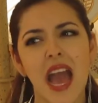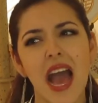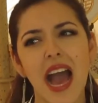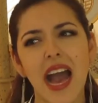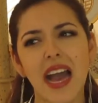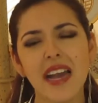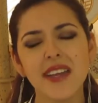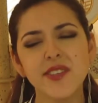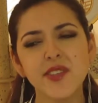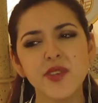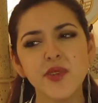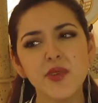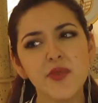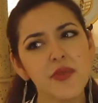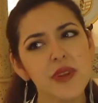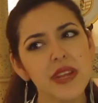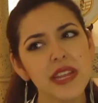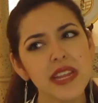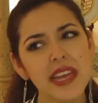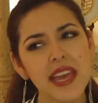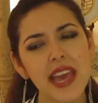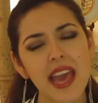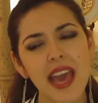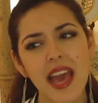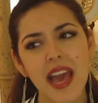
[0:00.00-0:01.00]
I don't
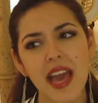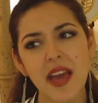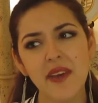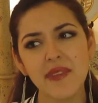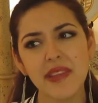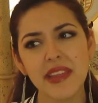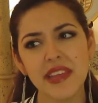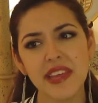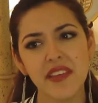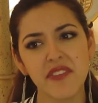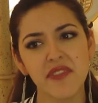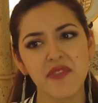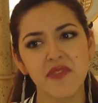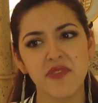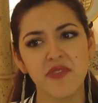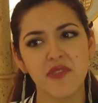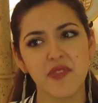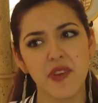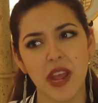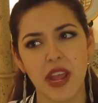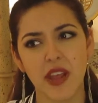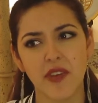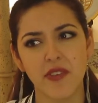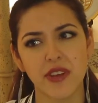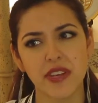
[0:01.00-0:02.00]
really have like a
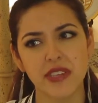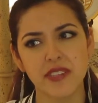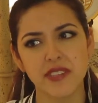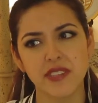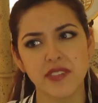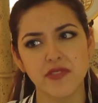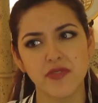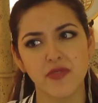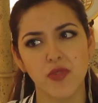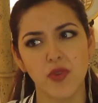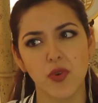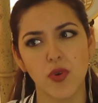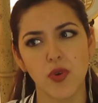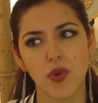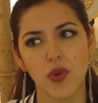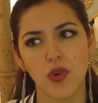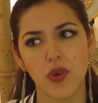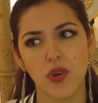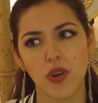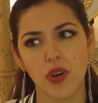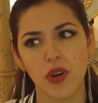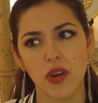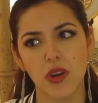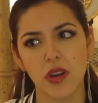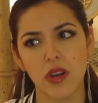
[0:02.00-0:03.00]
fragrance
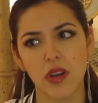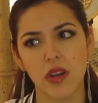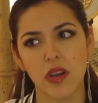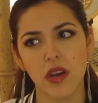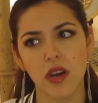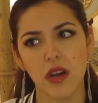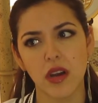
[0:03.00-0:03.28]
for